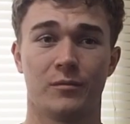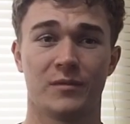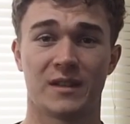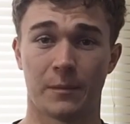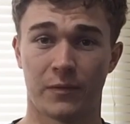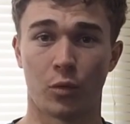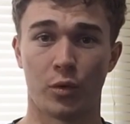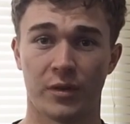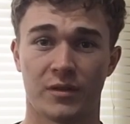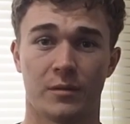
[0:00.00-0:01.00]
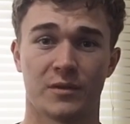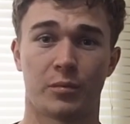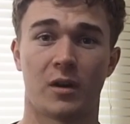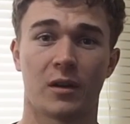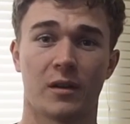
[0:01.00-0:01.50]
step forward in terms of
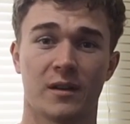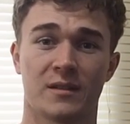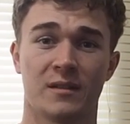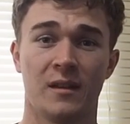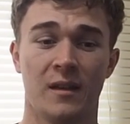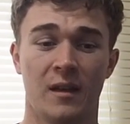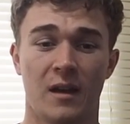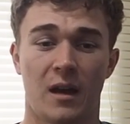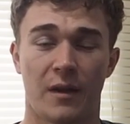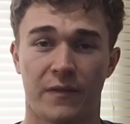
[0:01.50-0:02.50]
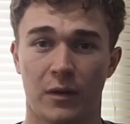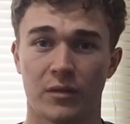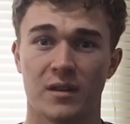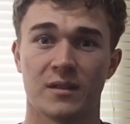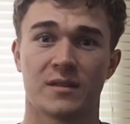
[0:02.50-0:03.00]
progress. I
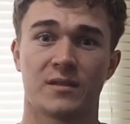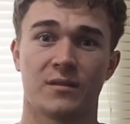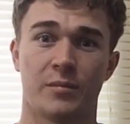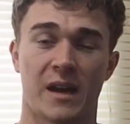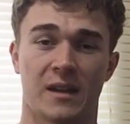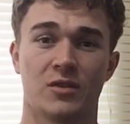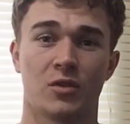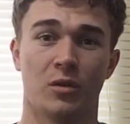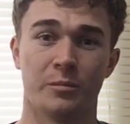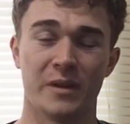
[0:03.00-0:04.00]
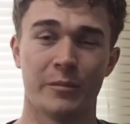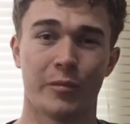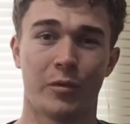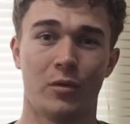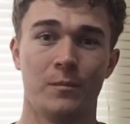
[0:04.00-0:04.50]
found this package called
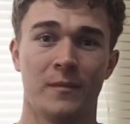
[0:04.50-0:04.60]
Beamable,